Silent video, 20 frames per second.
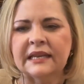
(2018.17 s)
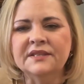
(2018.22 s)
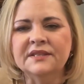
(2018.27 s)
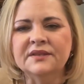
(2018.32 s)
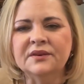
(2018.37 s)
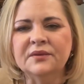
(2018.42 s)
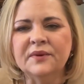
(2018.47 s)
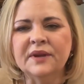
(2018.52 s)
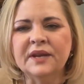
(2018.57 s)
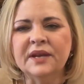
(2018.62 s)

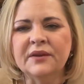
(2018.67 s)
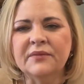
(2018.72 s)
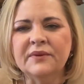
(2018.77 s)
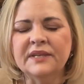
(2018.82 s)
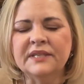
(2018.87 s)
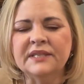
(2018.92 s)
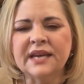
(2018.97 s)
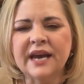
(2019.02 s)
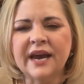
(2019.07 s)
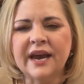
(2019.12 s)
So when he
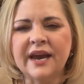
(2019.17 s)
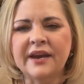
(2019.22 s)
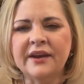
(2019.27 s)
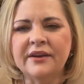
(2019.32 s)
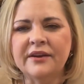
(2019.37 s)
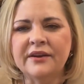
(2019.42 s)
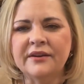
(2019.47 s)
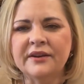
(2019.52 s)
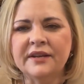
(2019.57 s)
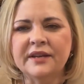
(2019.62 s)

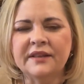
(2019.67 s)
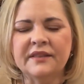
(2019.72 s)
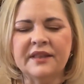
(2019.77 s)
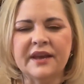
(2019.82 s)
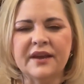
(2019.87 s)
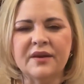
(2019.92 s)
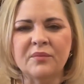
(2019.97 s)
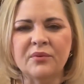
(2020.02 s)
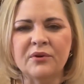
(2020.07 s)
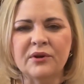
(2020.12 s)
retired and
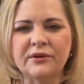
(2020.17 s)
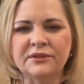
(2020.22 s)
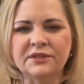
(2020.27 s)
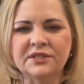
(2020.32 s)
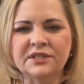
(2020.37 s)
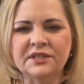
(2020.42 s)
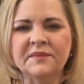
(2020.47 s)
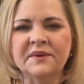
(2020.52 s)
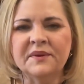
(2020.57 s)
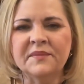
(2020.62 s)
they
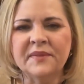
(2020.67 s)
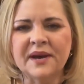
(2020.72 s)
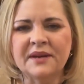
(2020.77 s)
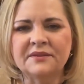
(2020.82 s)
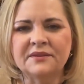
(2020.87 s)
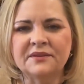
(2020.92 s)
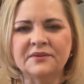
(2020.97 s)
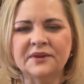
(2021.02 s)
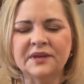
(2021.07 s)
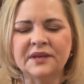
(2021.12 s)
approached him
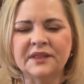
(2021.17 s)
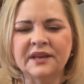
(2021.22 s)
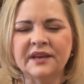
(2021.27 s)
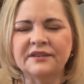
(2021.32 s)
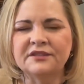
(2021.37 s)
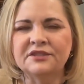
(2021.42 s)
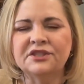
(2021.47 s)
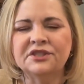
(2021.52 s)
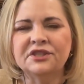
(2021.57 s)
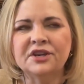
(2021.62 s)
about doing
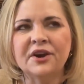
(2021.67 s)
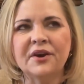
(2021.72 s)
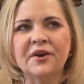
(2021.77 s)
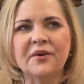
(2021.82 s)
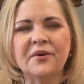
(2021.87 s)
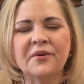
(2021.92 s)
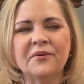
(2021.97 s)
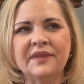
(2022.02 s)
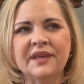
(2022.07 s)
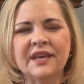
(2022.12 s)
that show,